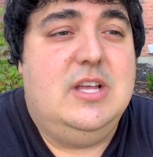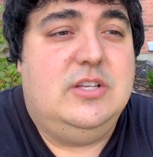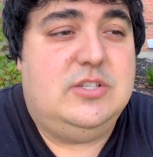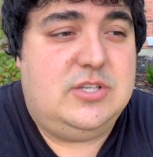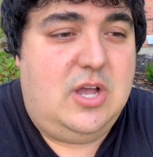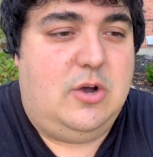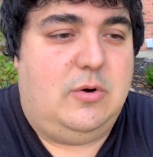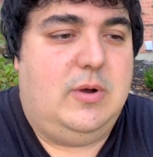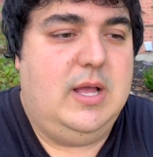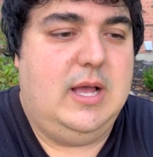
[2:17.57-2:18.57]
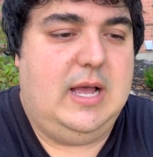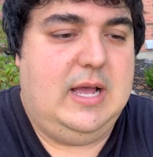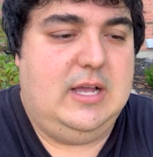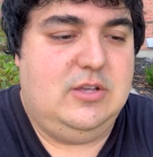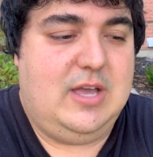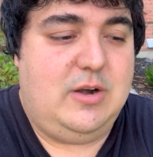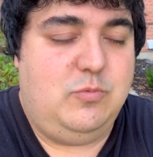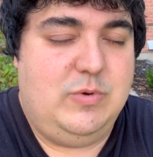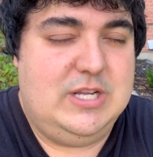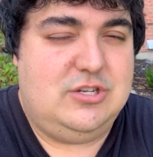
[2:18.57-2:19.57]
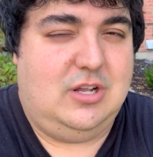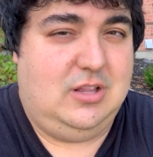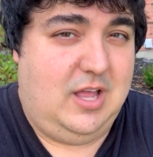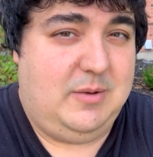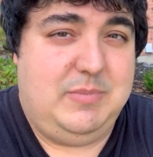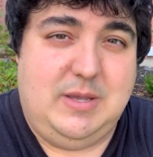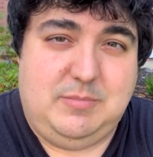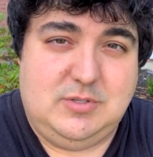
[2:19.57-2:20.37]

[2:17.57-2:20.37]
So you got to reach a lot of people.